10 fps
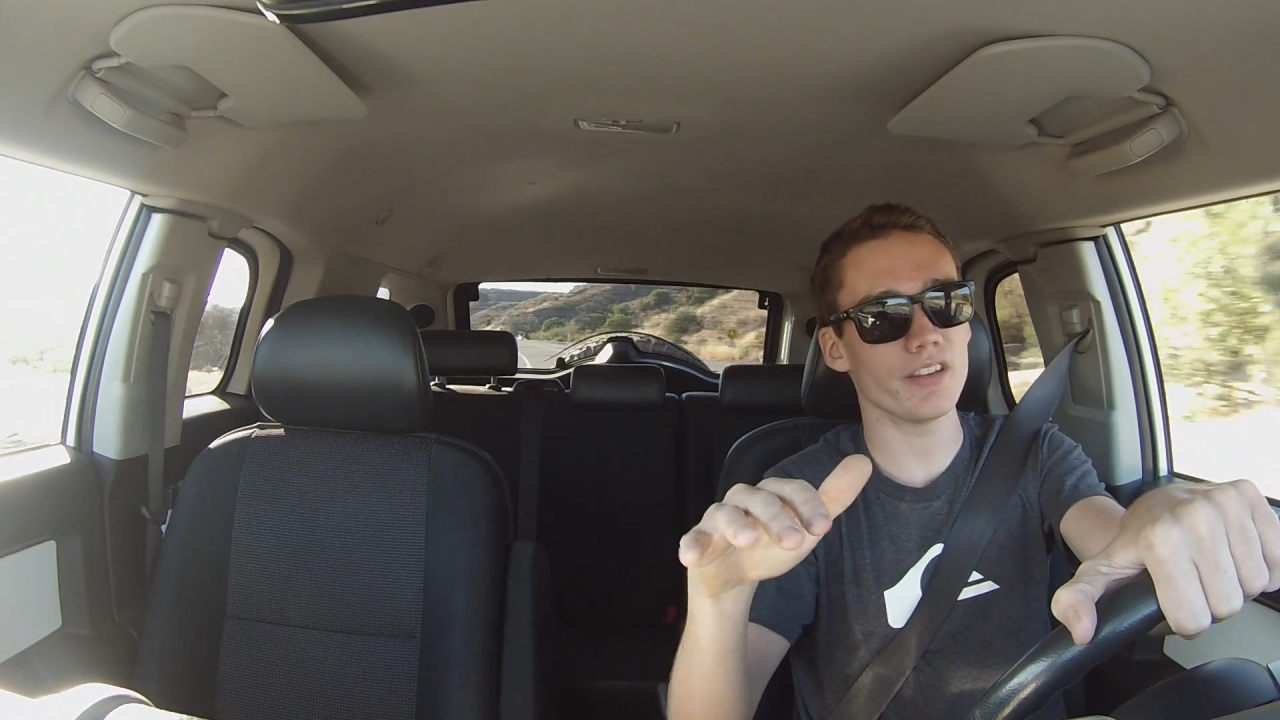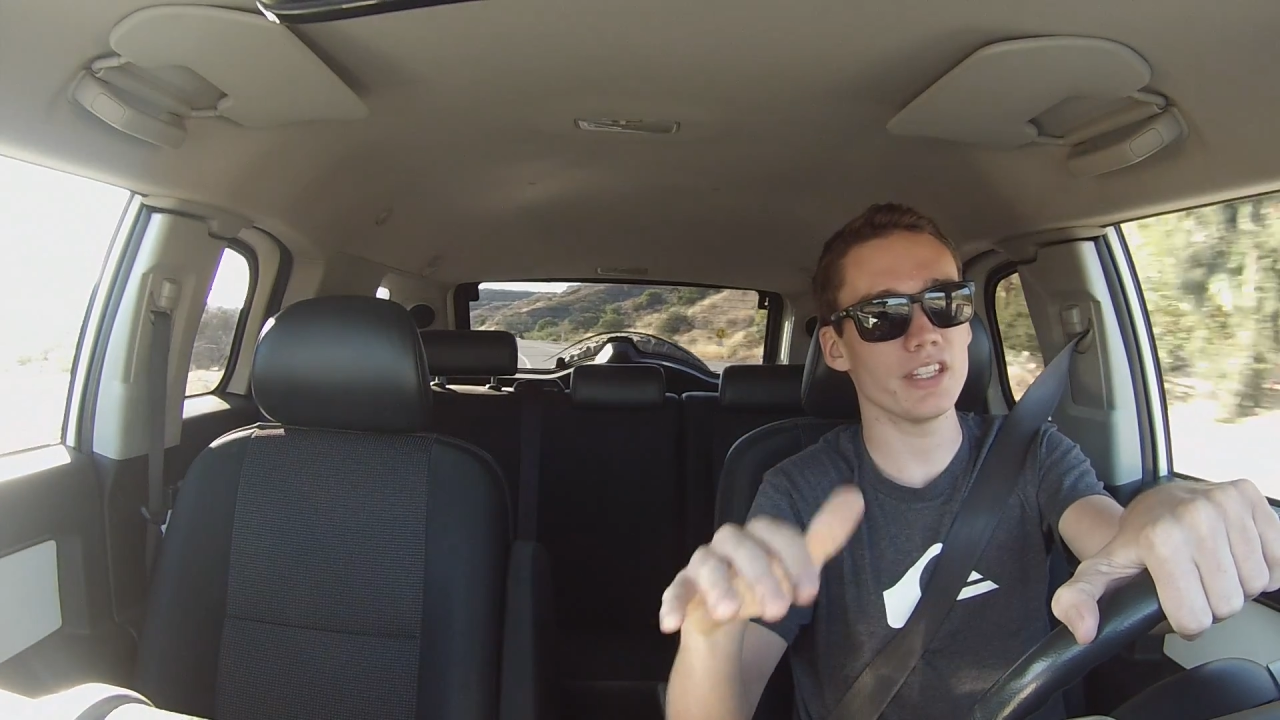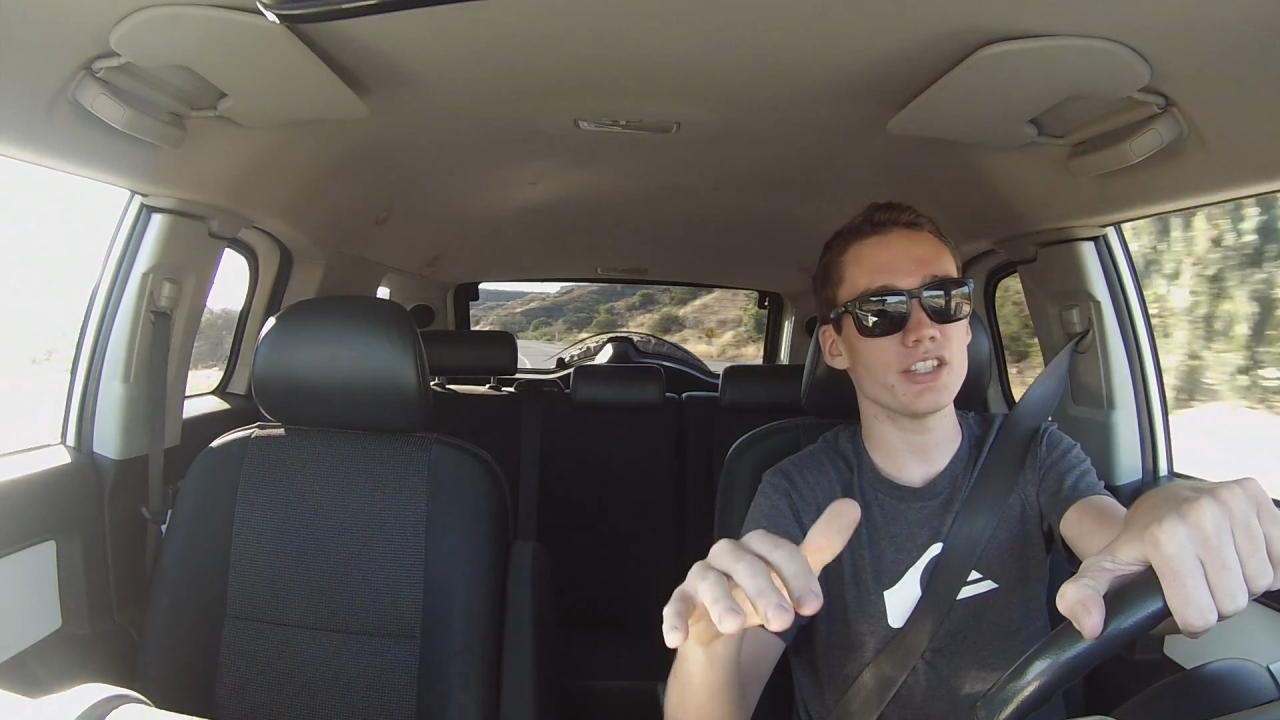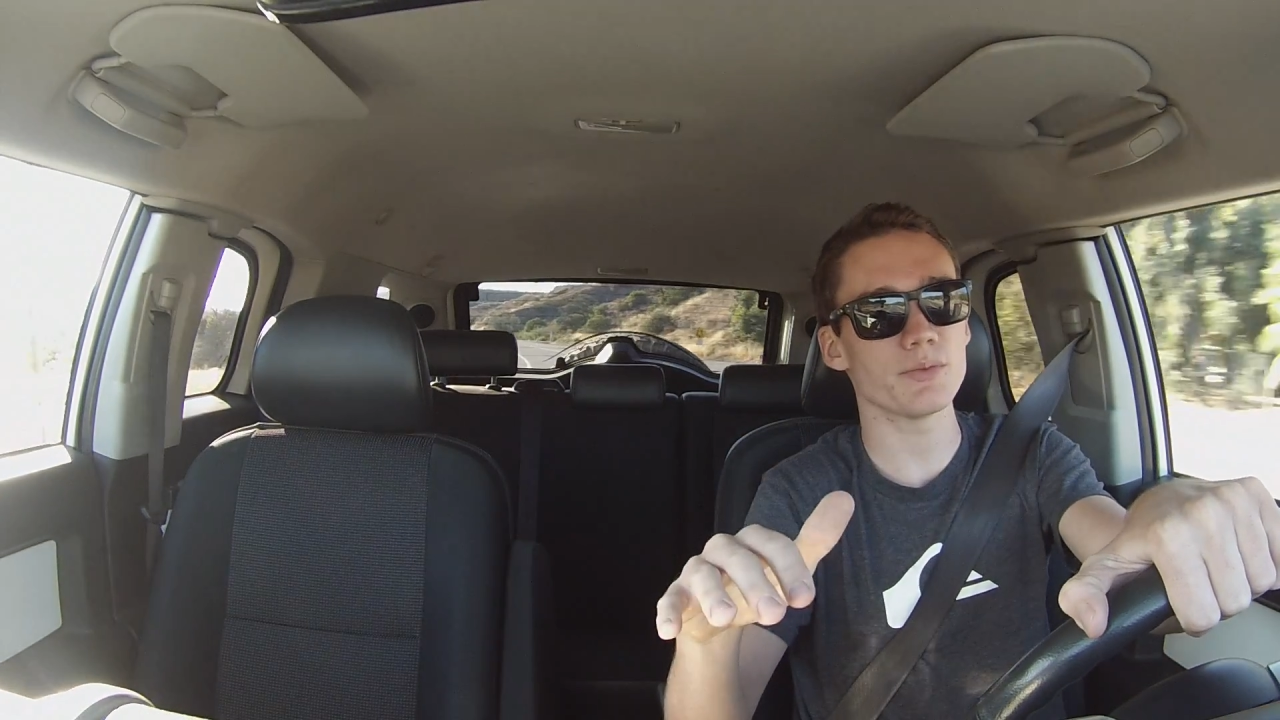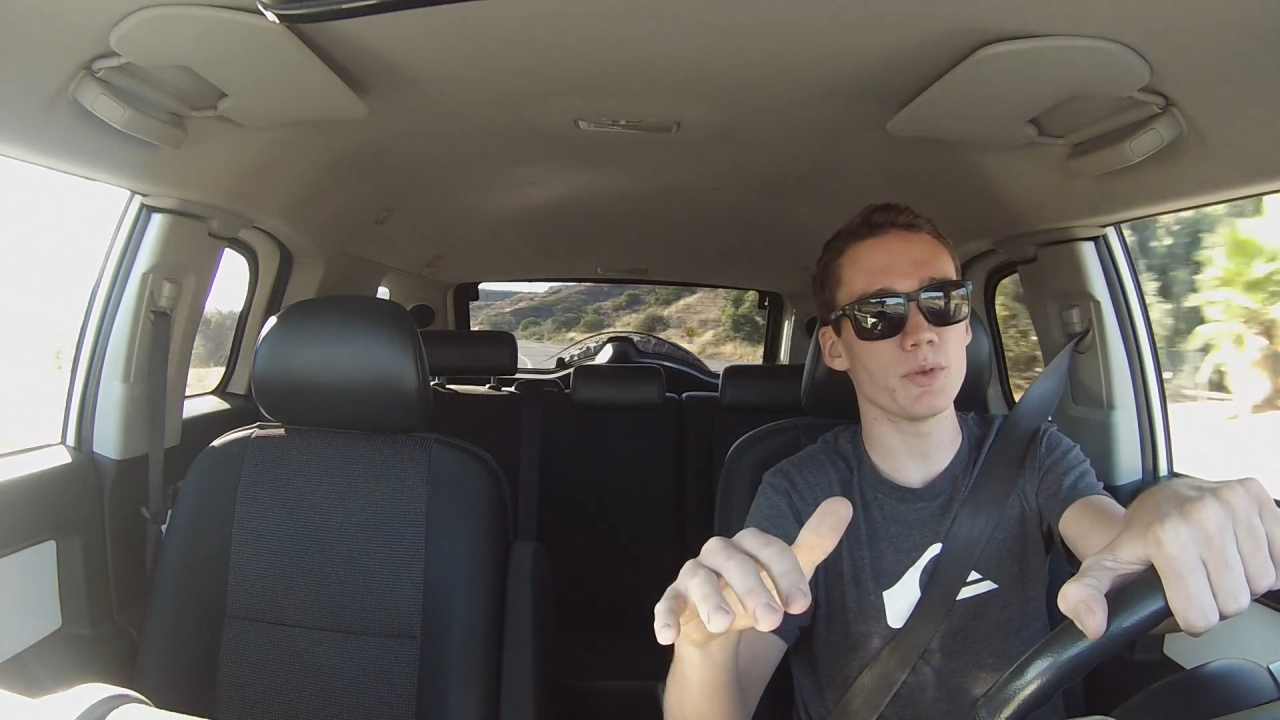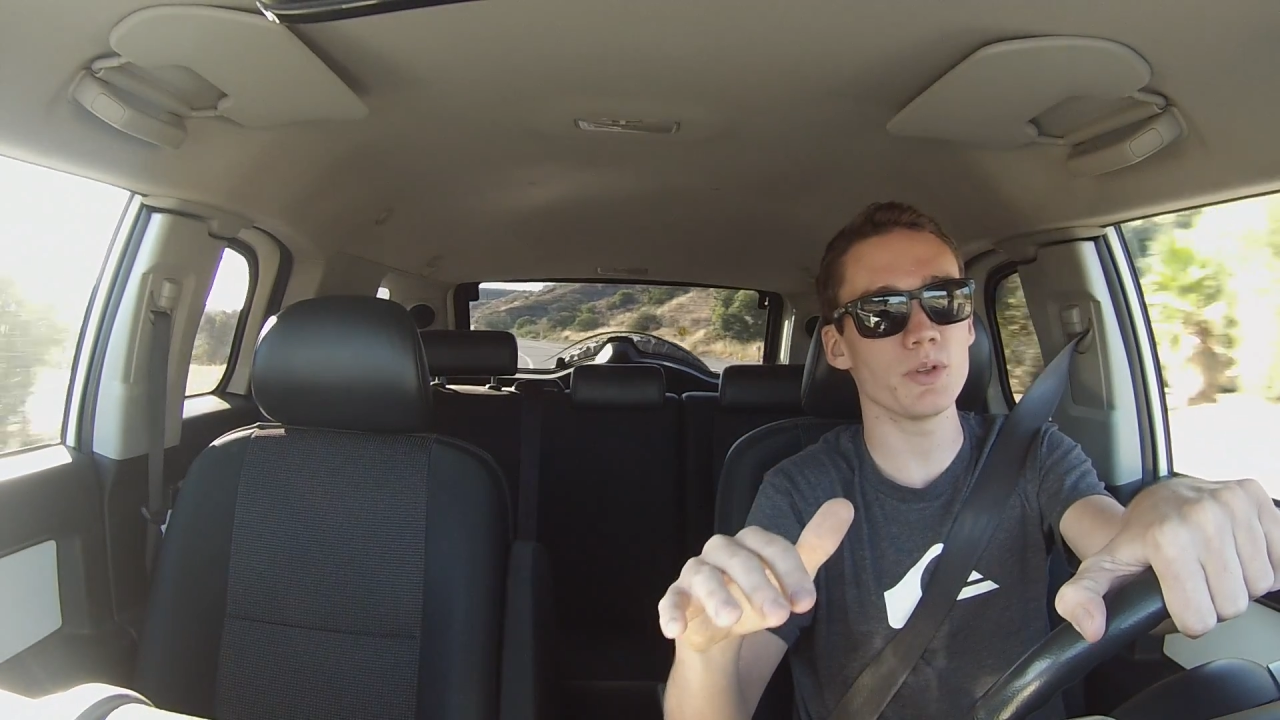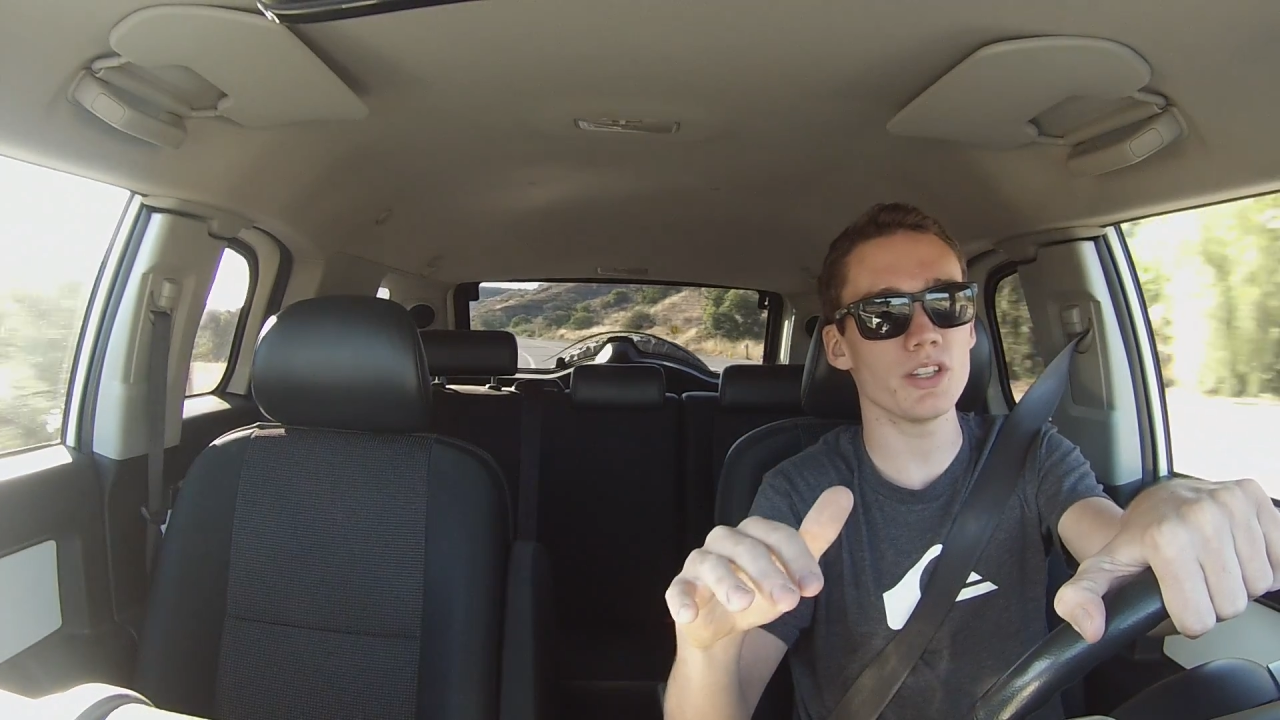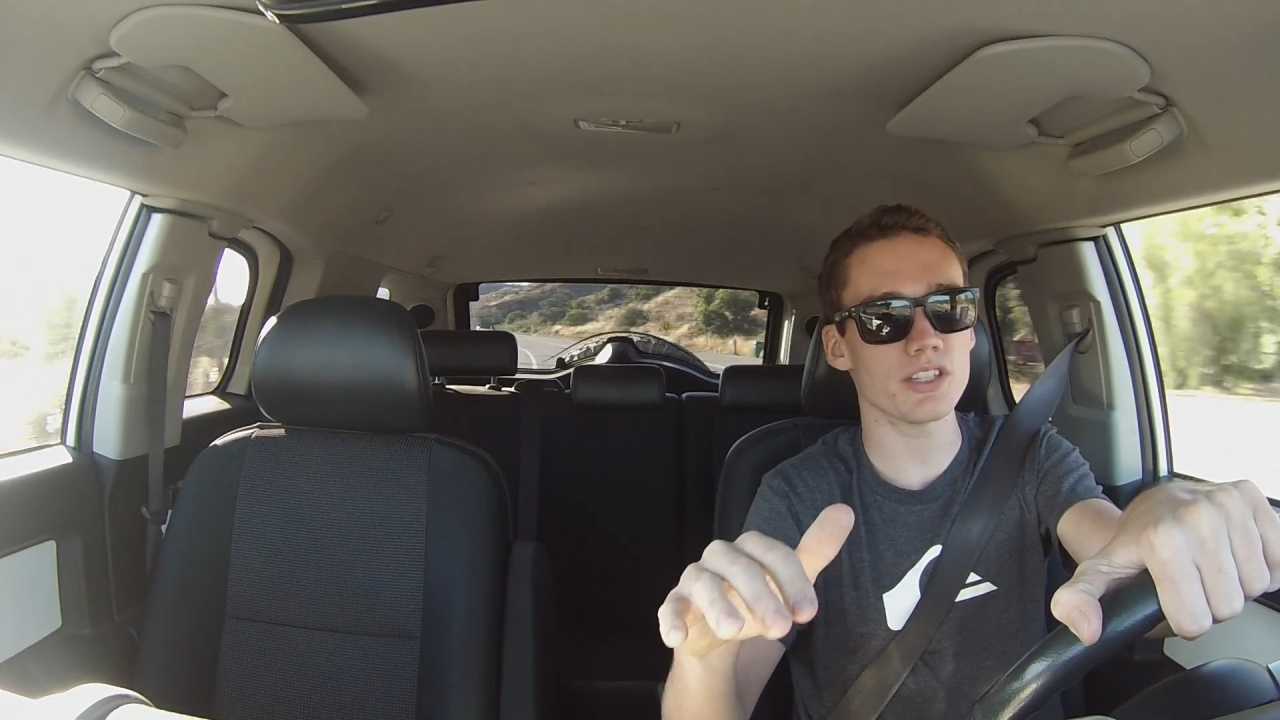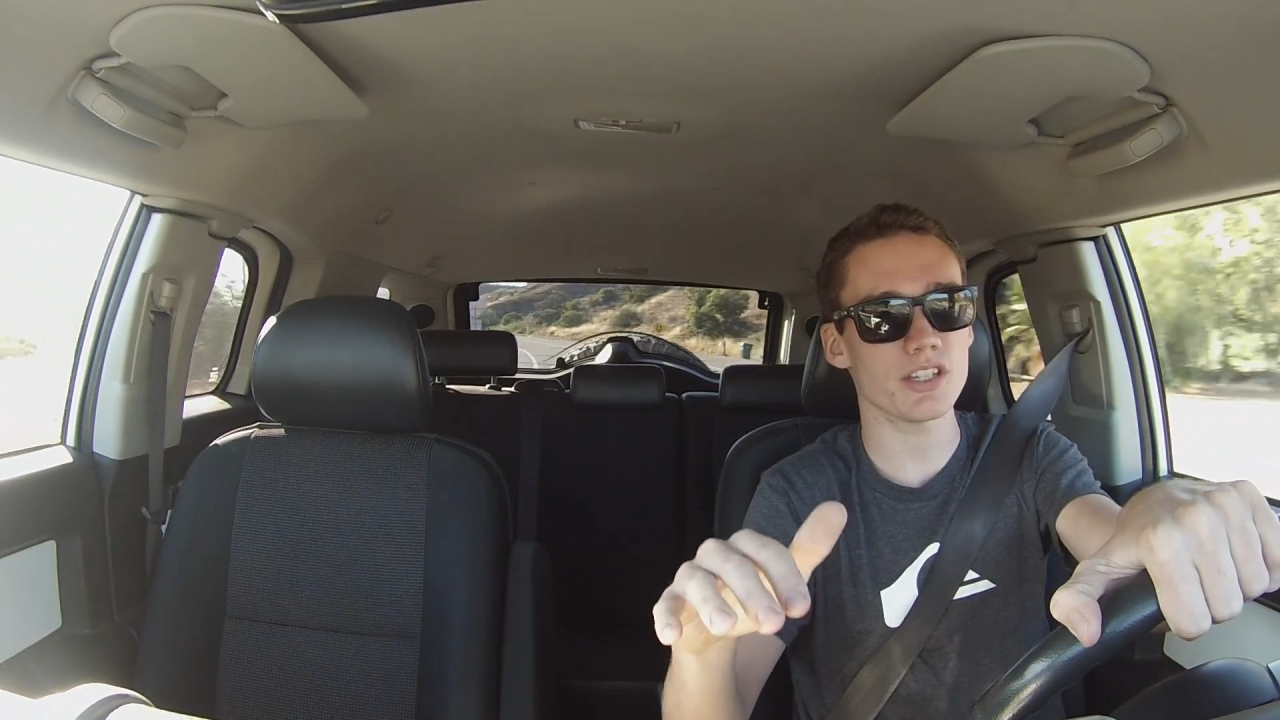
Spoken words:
the smoothest